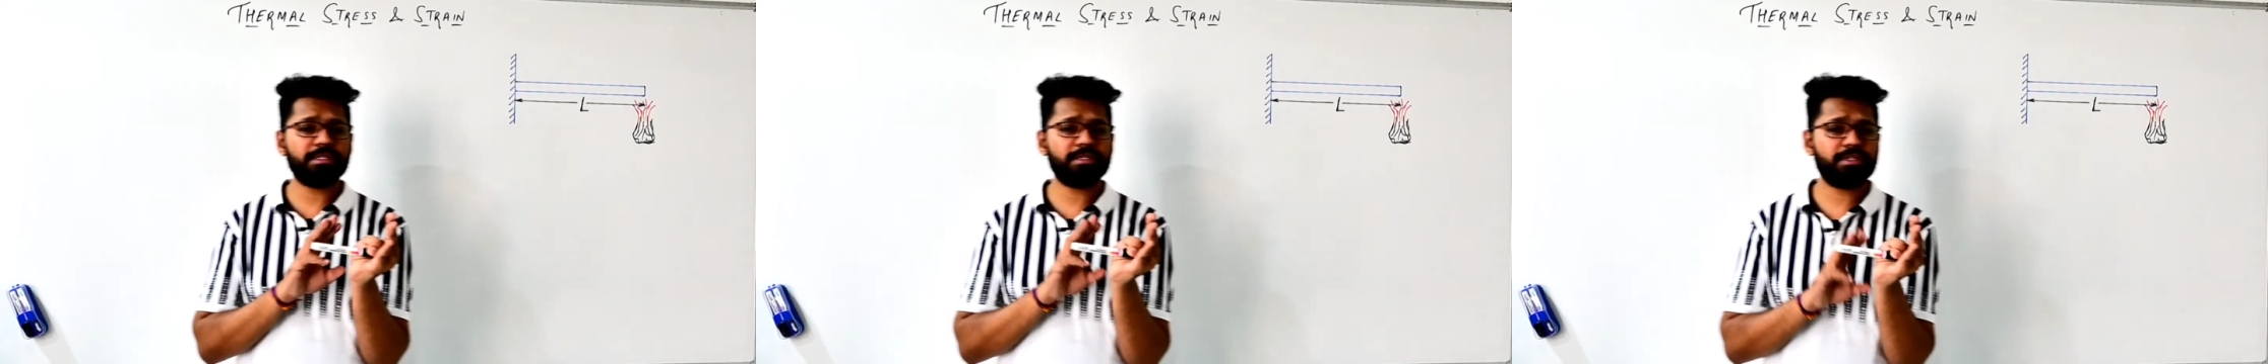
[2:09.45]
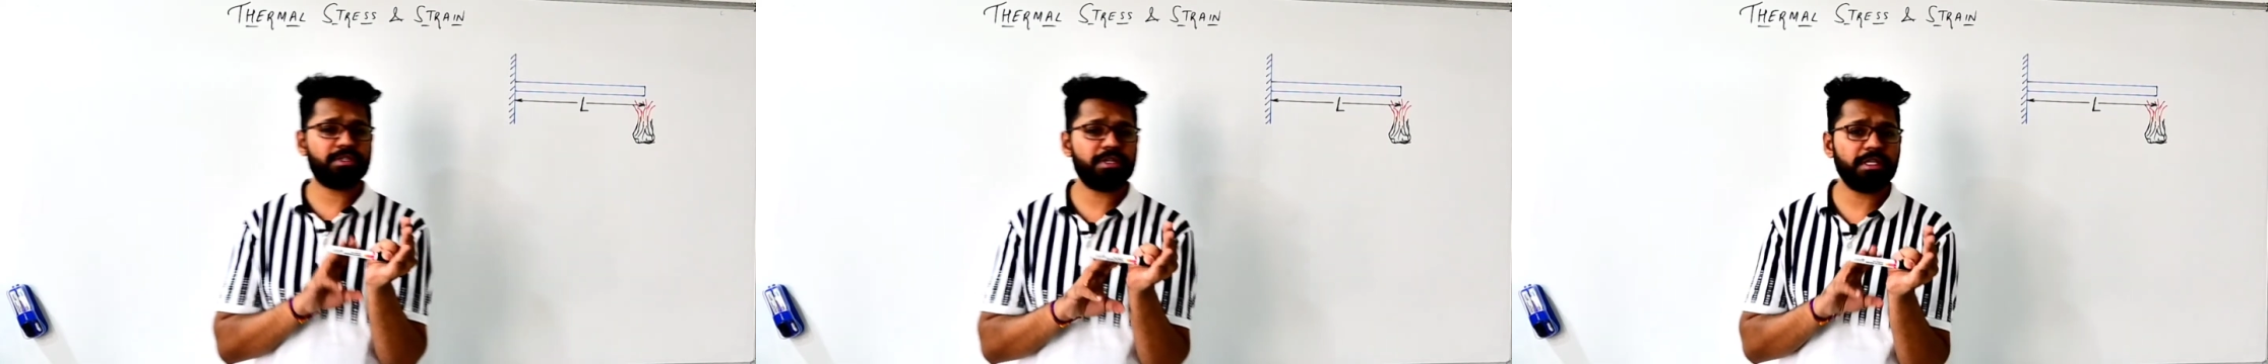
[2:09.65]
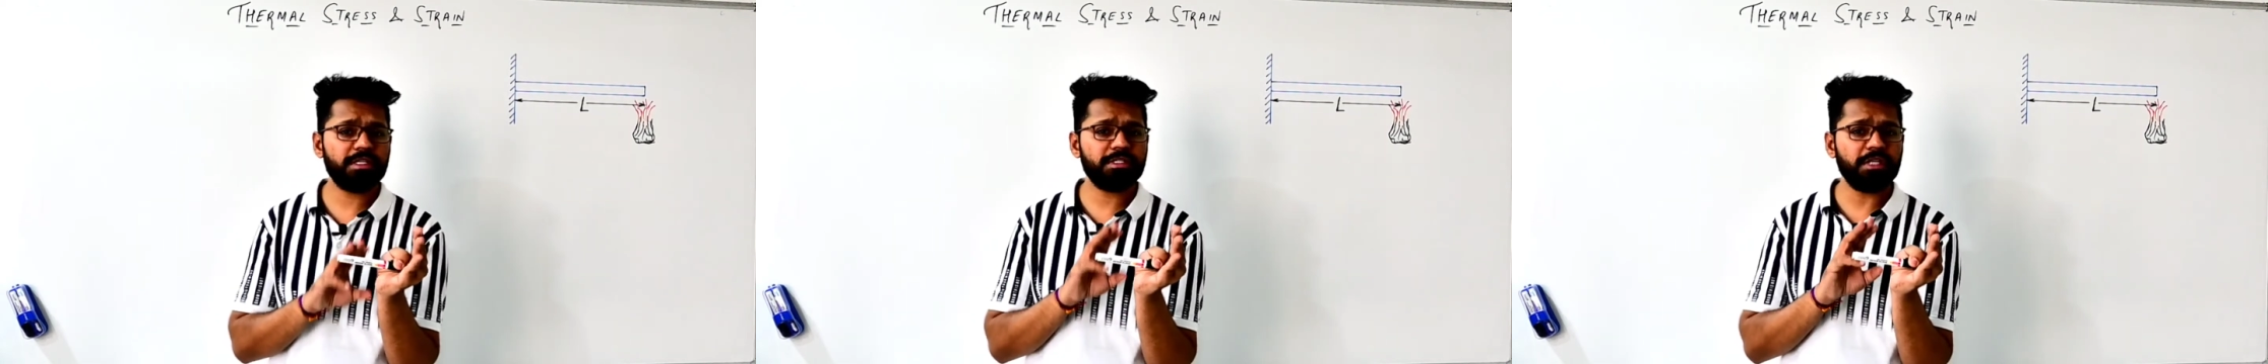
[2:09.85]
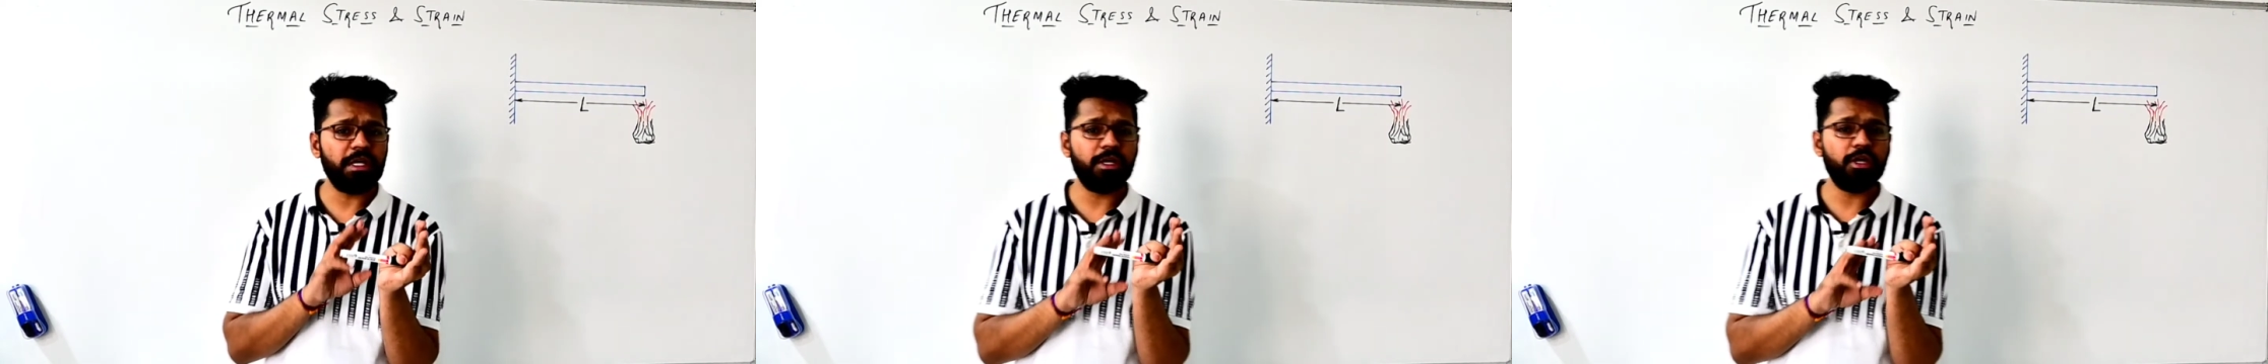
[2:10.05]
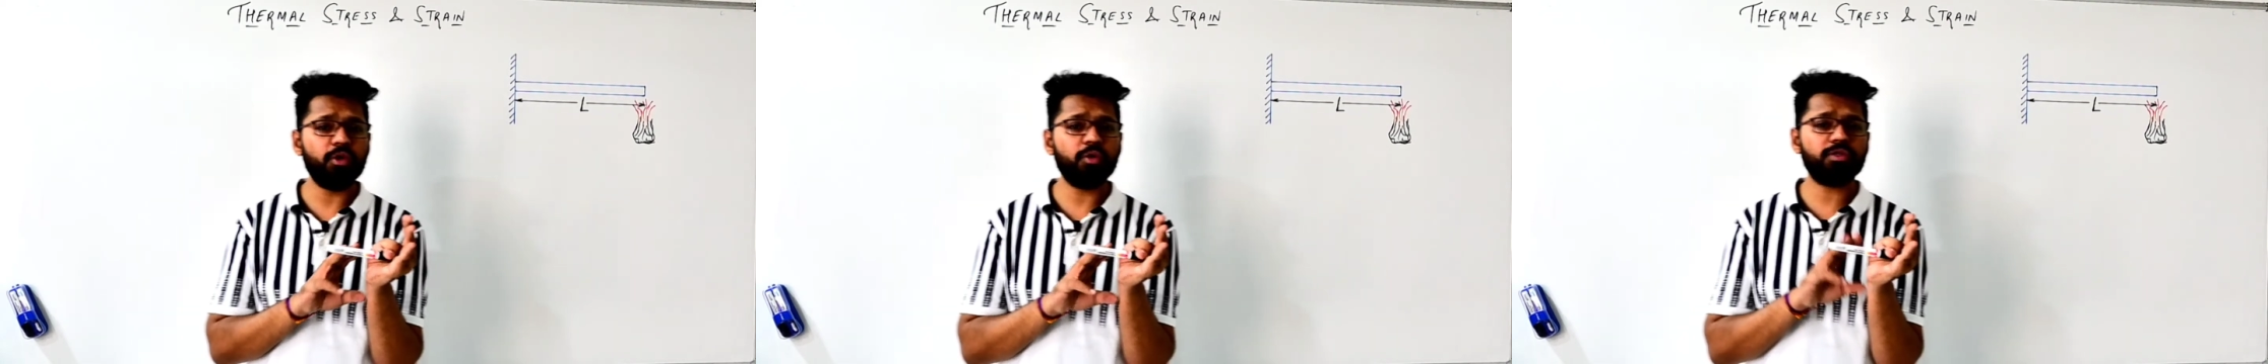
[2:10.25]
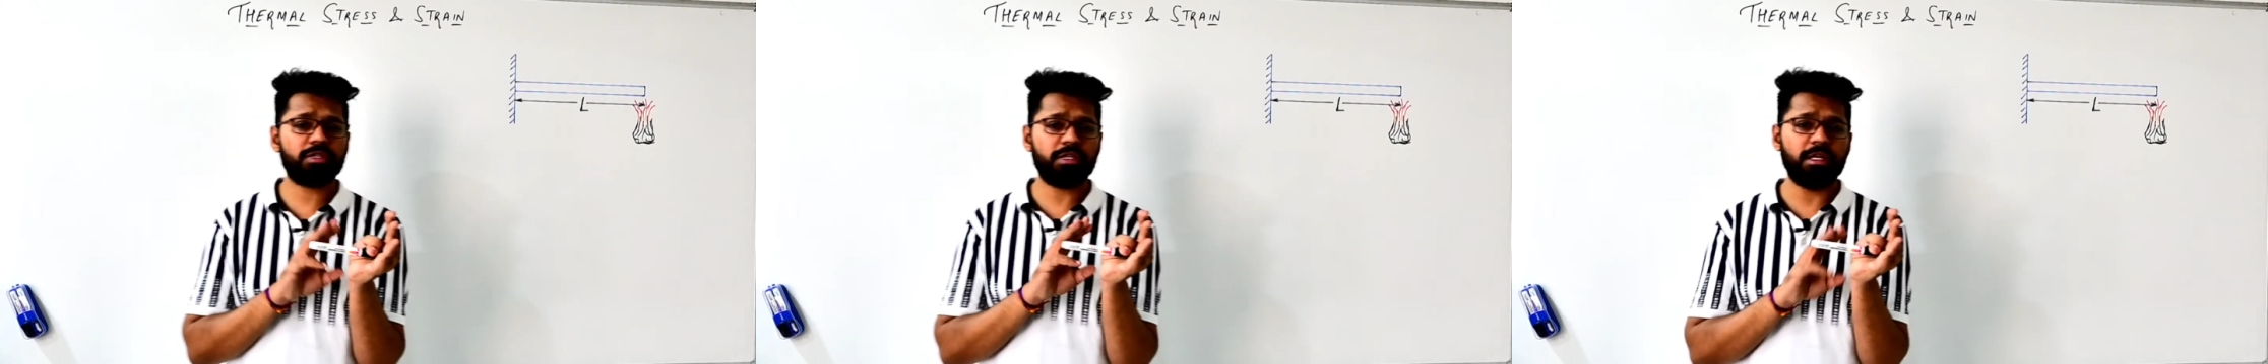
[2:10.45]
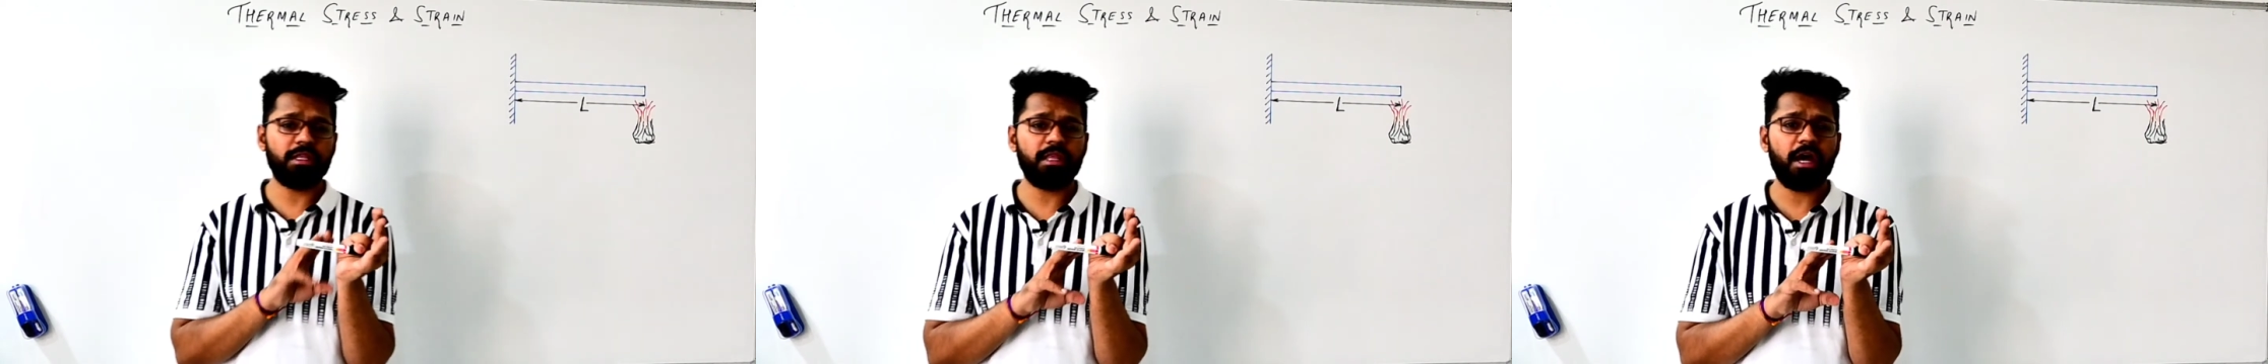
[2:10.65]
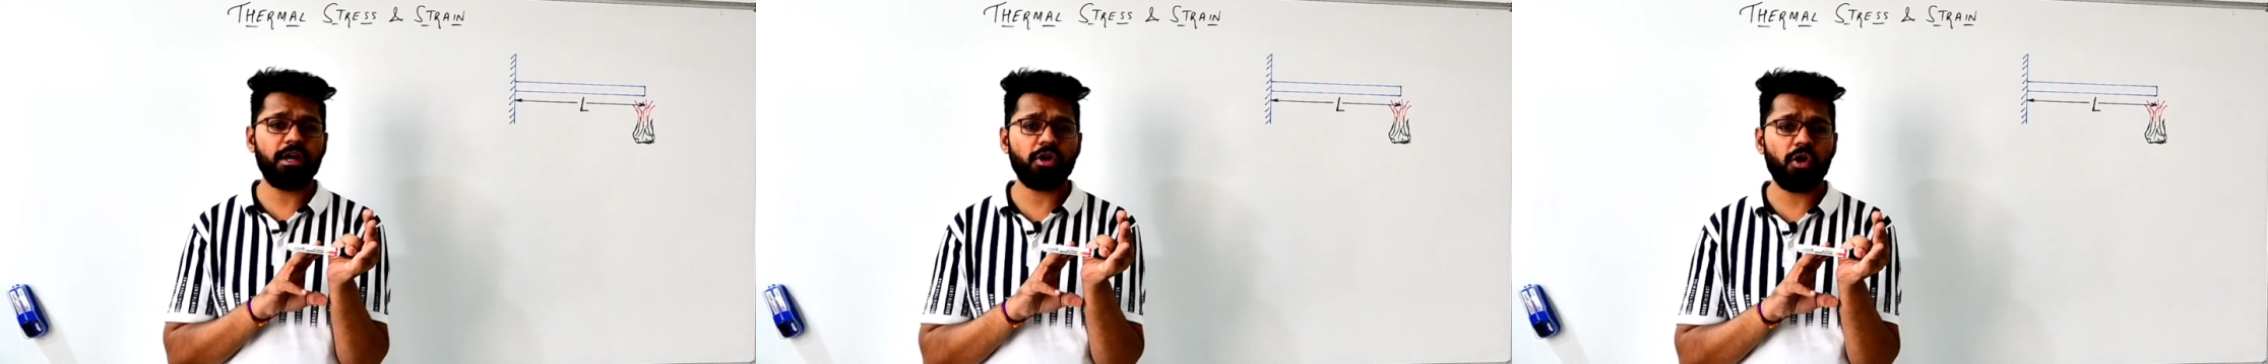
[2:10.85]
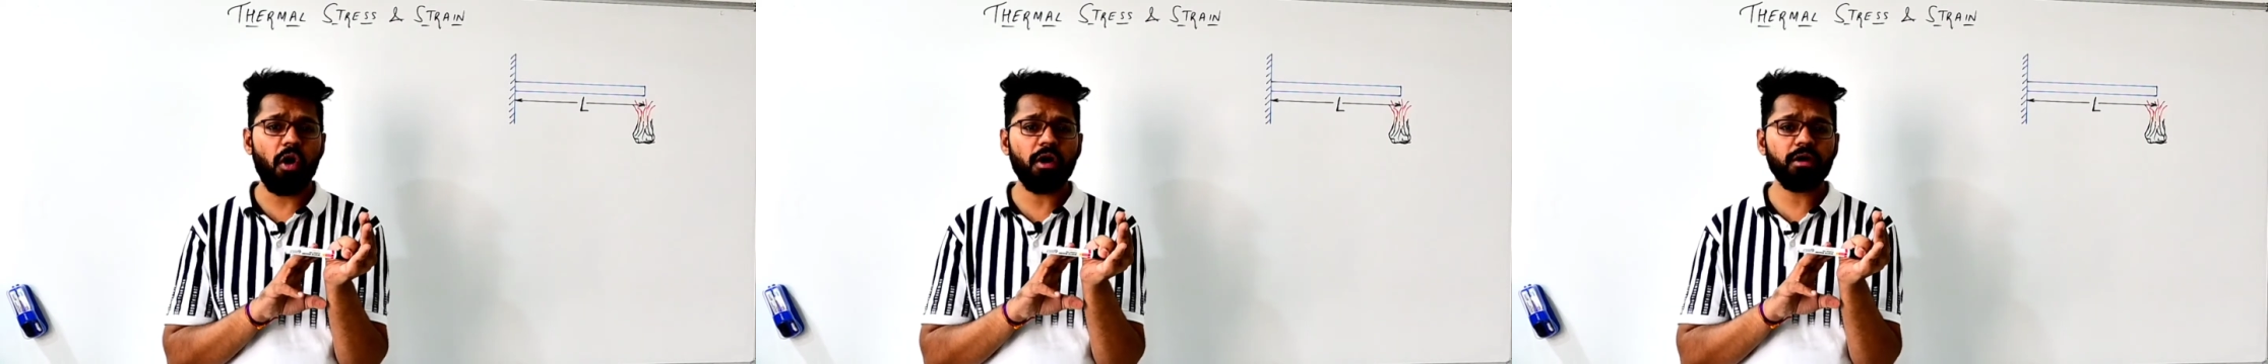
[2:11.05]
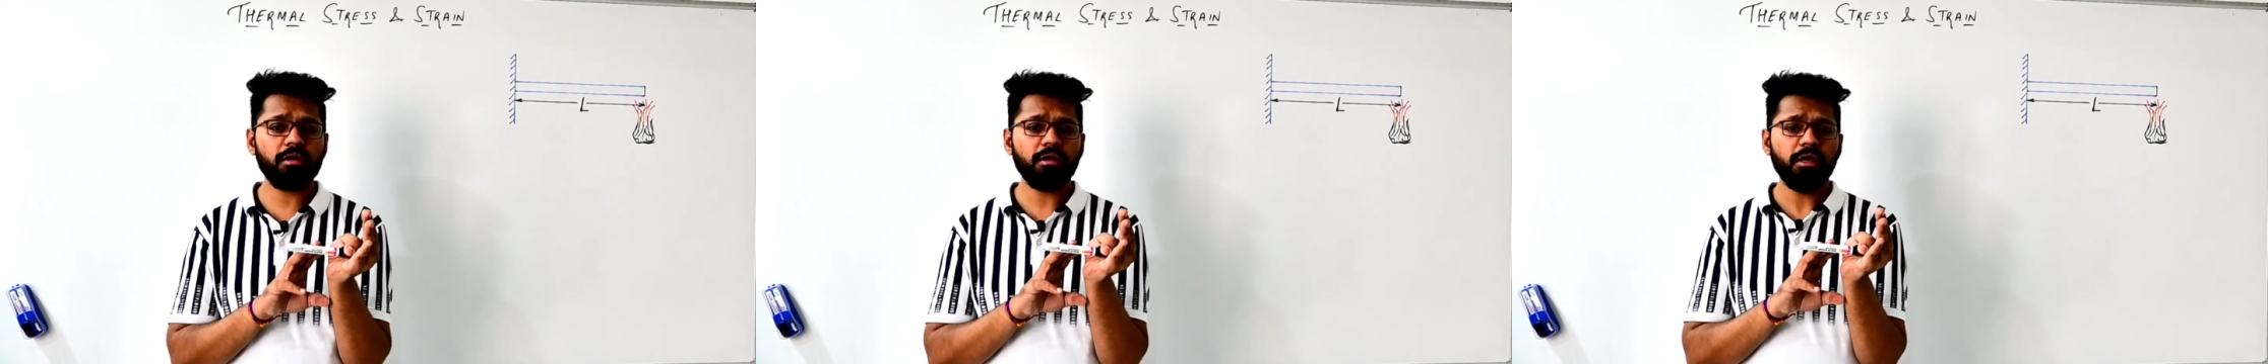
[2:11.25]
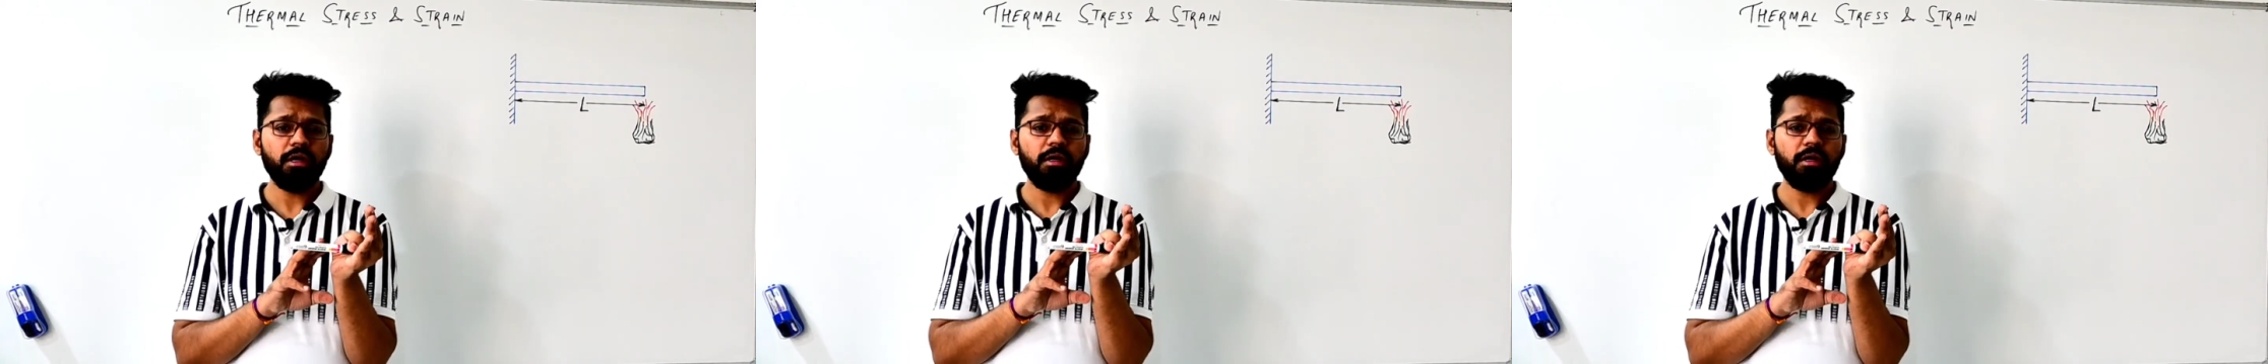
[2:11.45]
stress induced in that rod